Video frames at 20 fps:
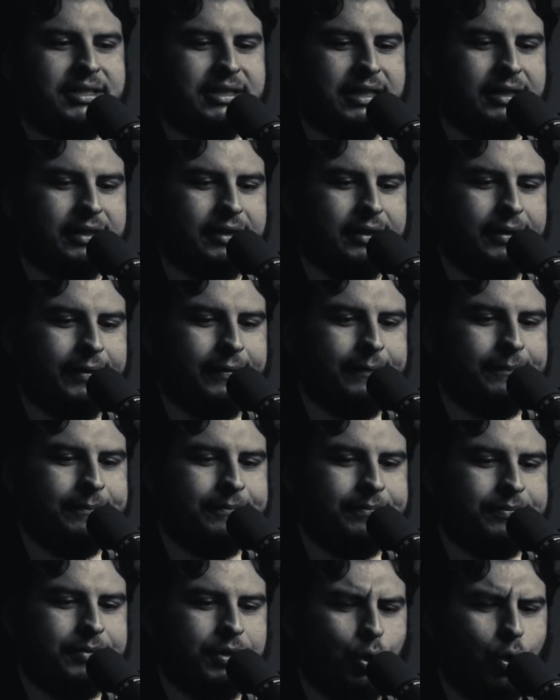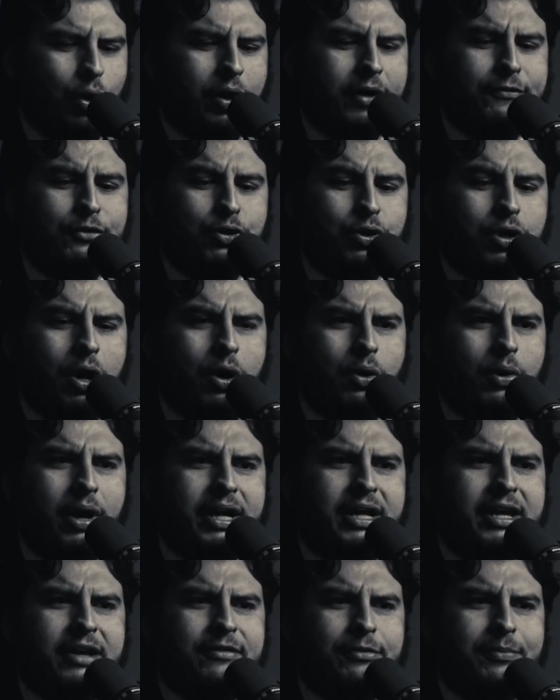and or if you know
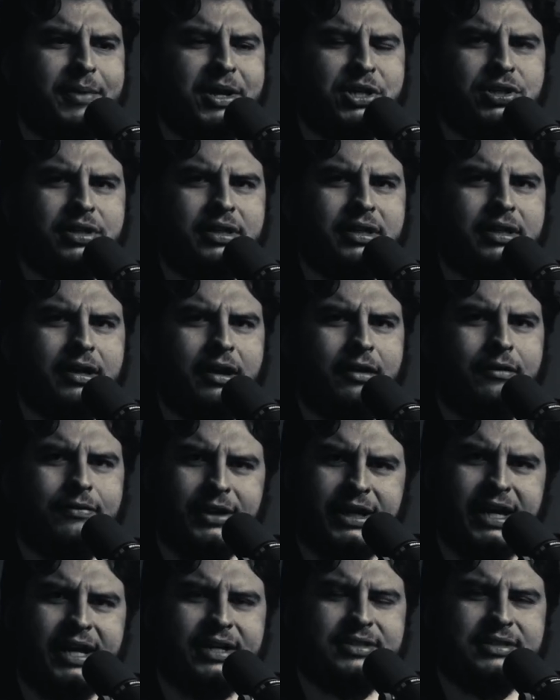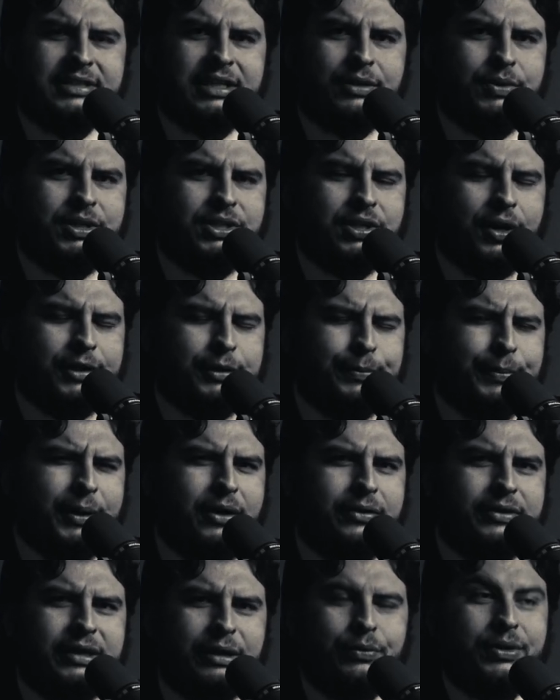any information of the cases that we talked
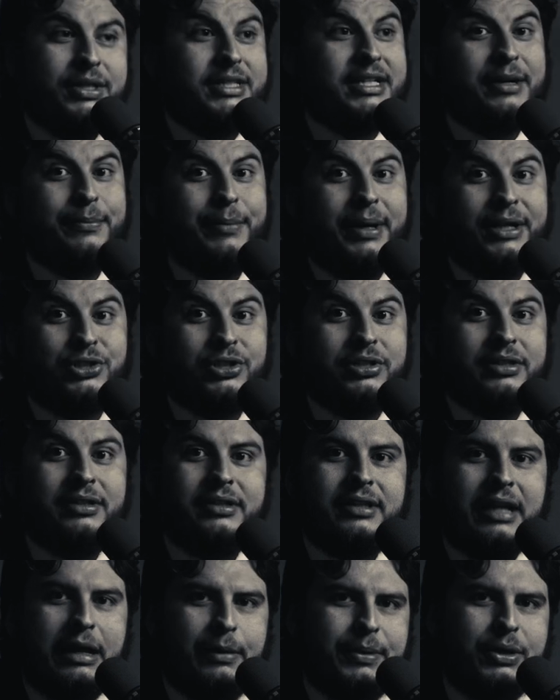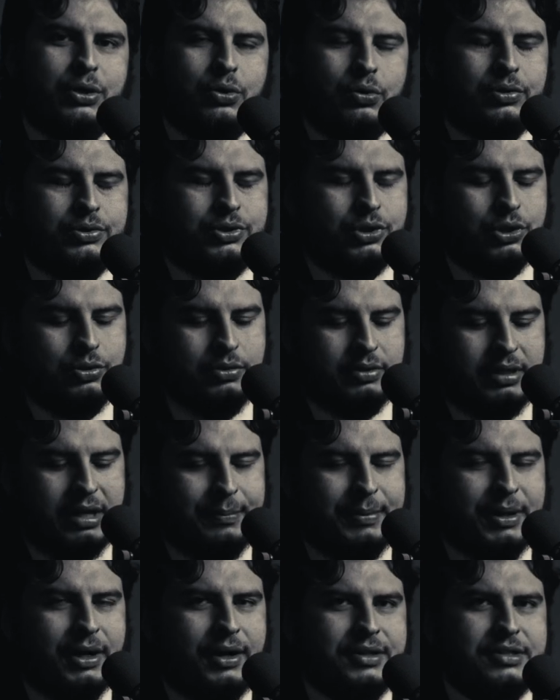about that we didn't mention, that'd be cool too. That'd
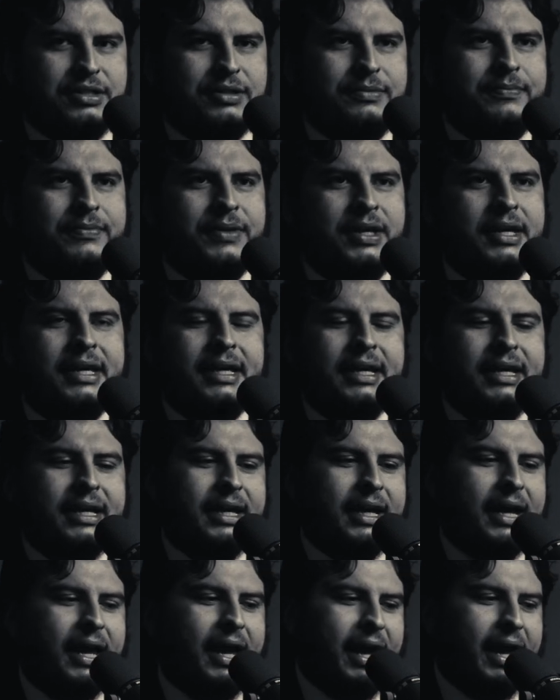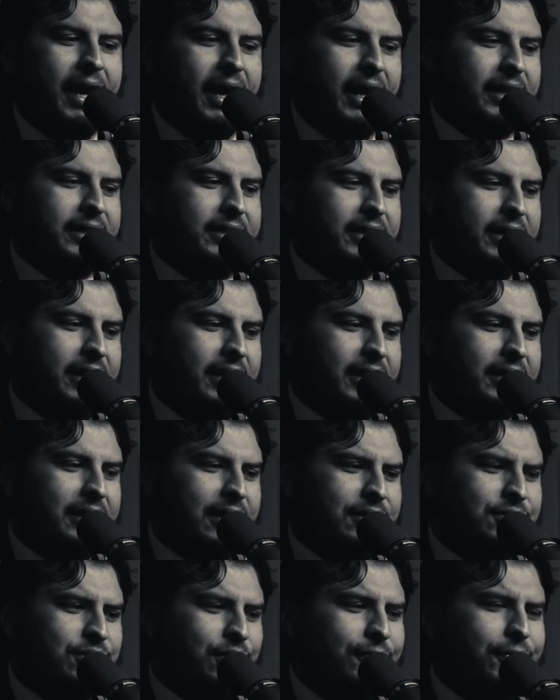be awesome. And let
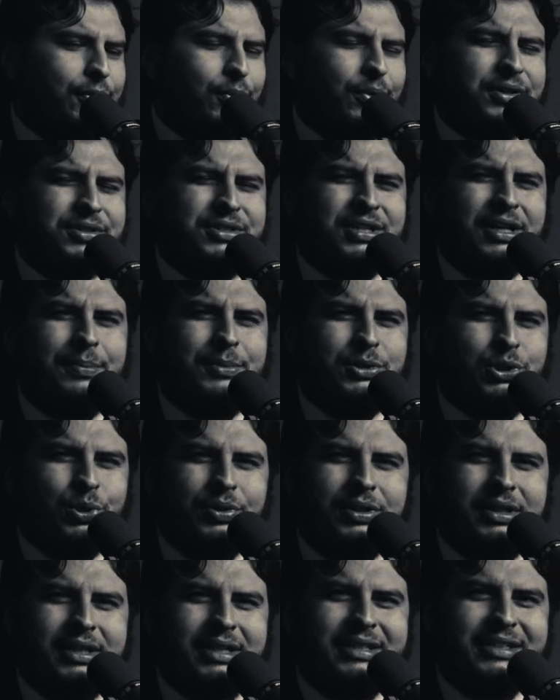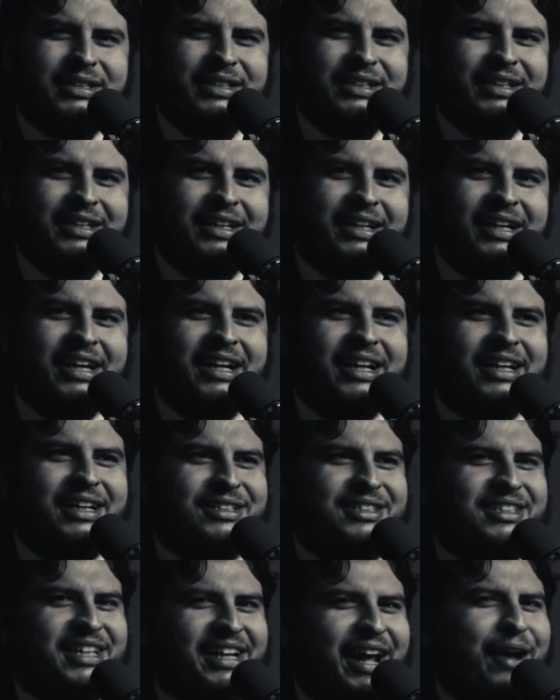us know if you want us to keep doing this, because
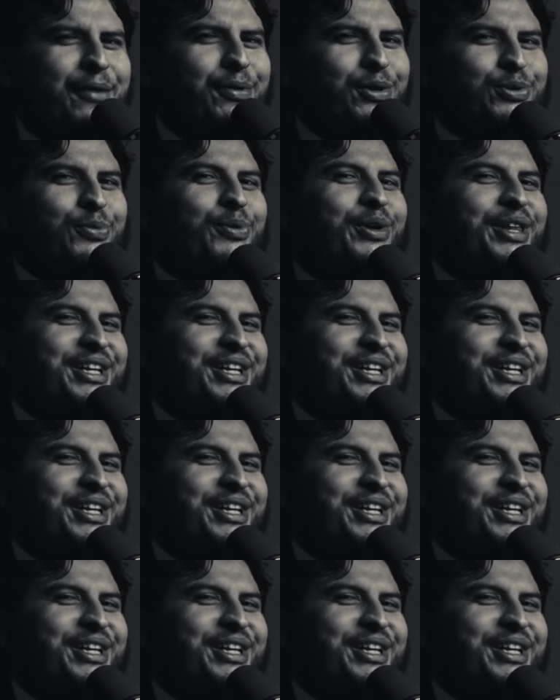today was really